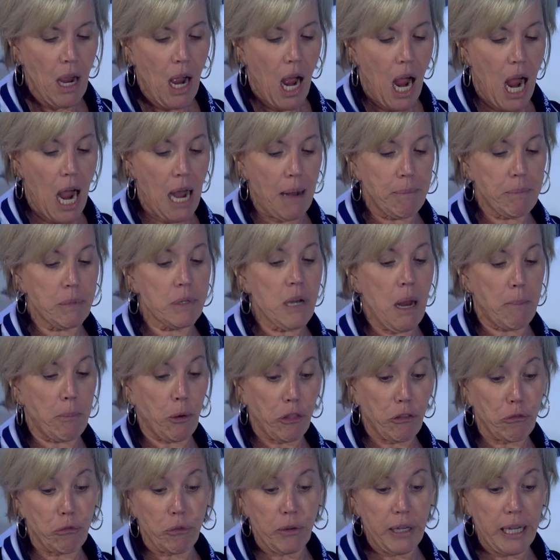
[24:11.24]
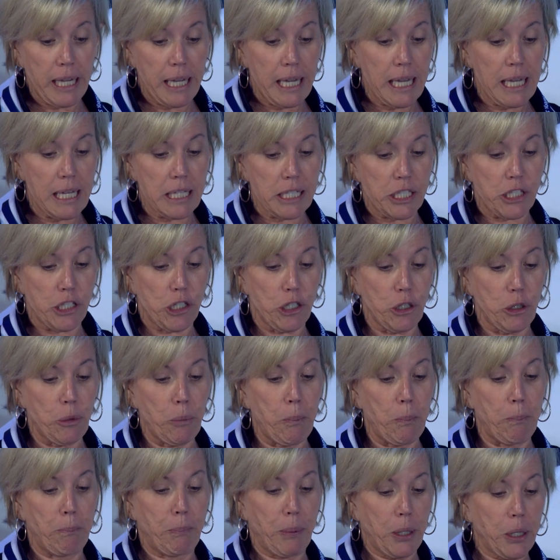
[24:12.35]
Number 3 is to
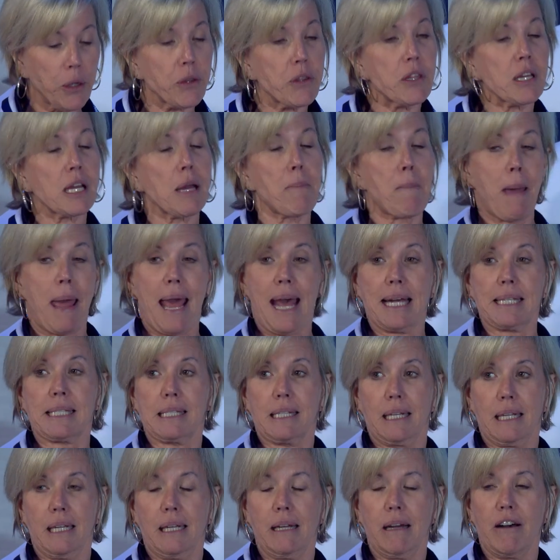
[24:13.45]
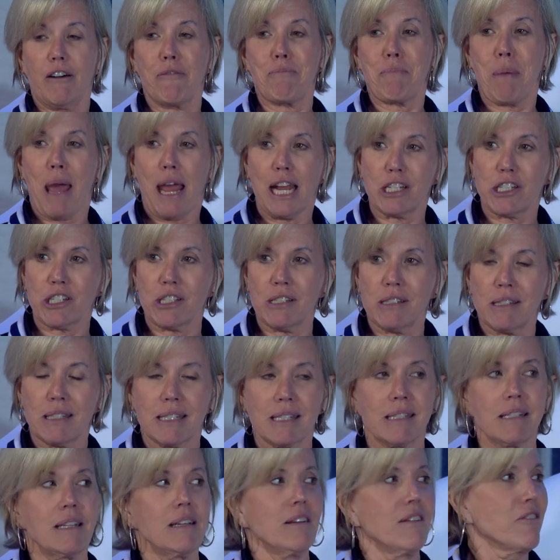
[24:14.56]
build the capacity of patients,
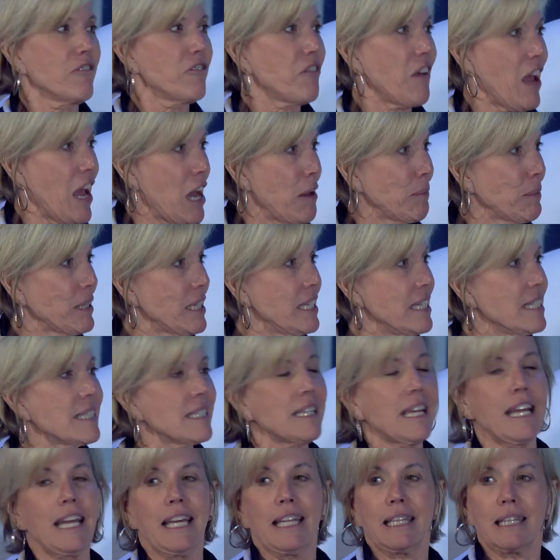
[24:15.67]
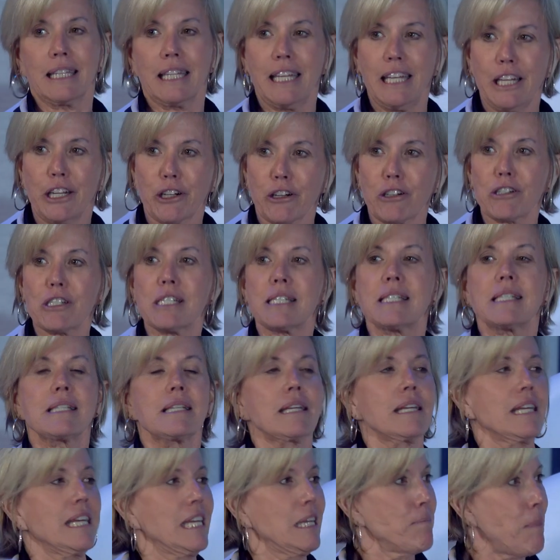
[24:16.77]
families, and leaders
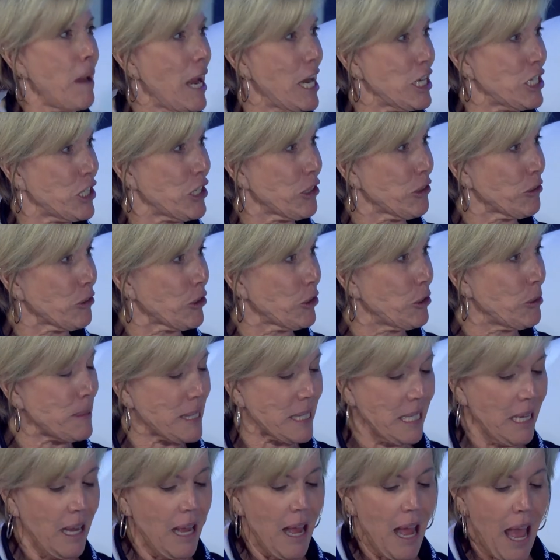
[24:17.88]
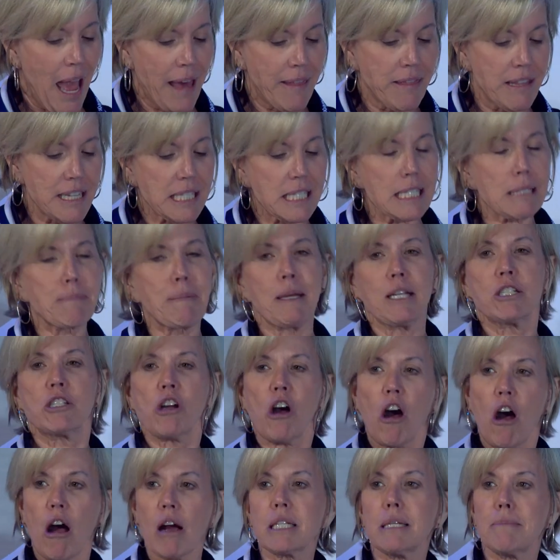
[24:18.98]
in patient groups. And this has been
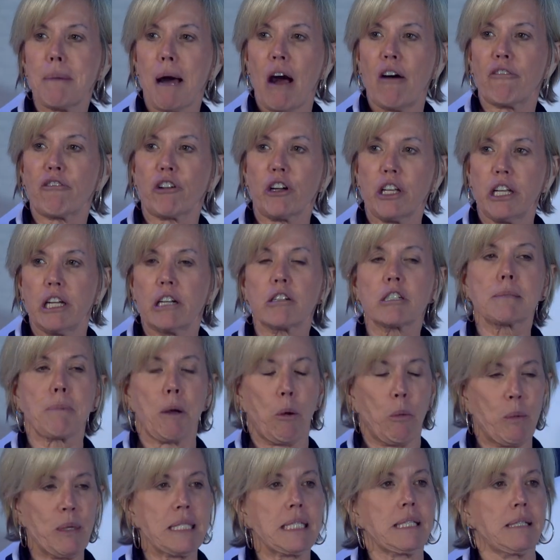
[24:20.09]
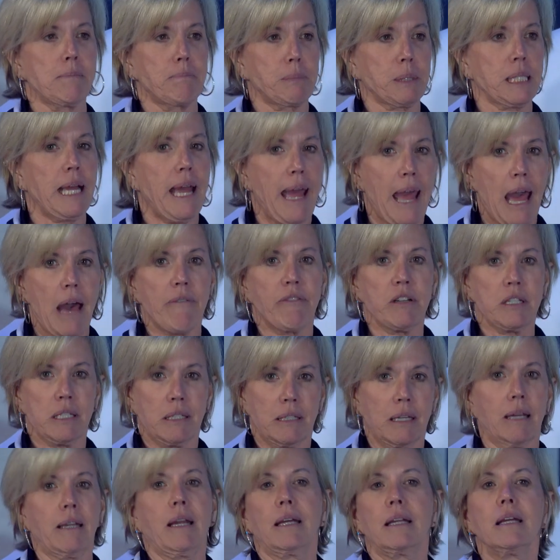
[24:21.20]
talked about for years, but we simply haven't
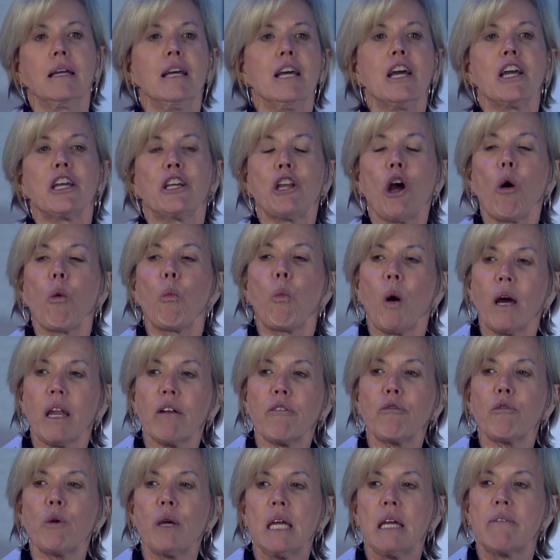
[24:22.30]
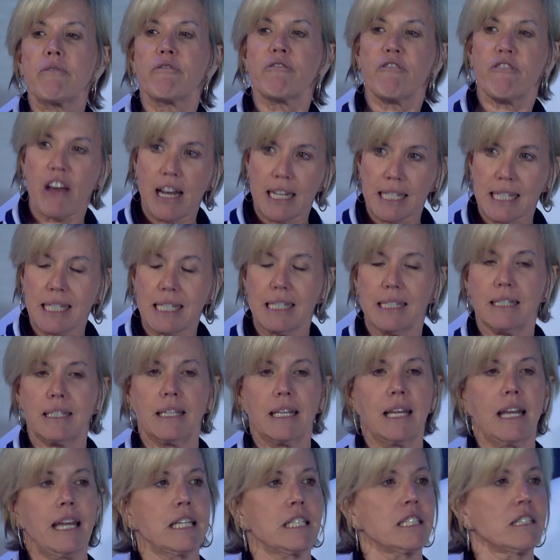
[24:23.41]
done it. You know, what if we invested
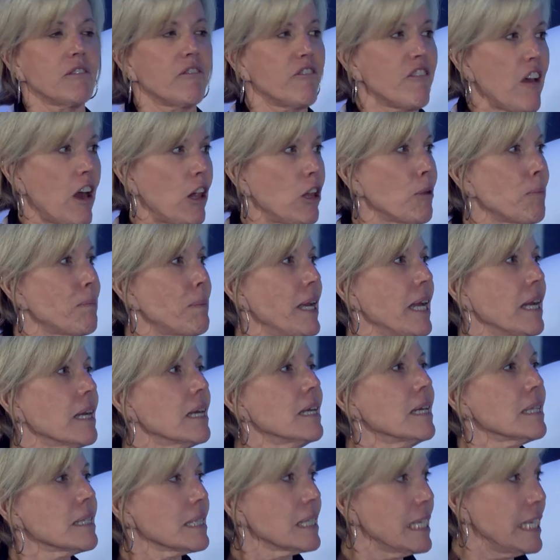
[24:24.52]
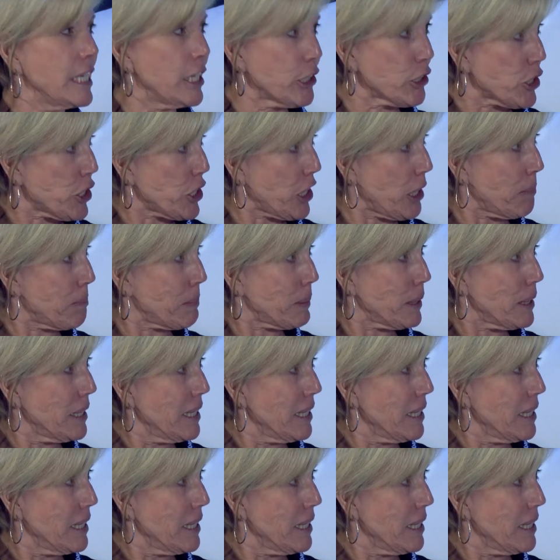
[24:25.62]
in developing leadership